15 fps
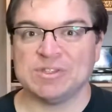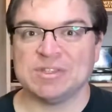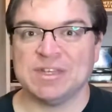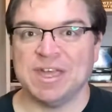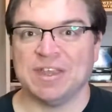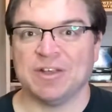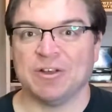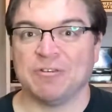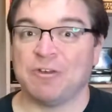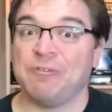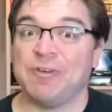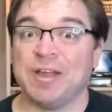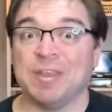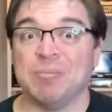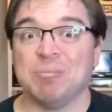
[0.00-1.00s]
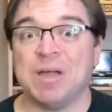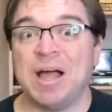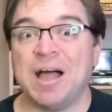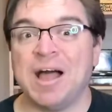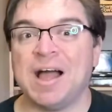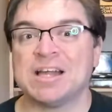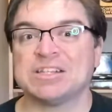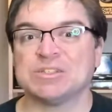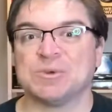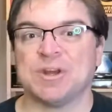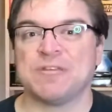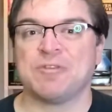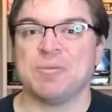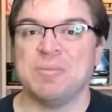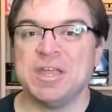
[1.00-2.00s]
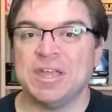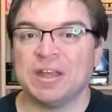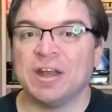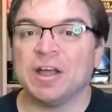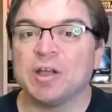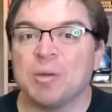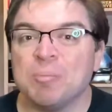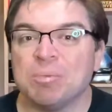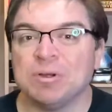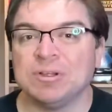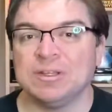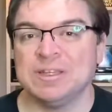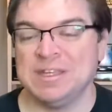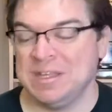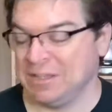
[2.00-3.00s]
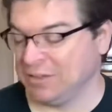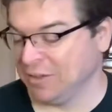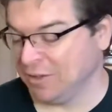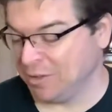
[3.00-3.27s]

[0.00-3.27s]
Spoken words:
together if I find the box or whatever and make it a complete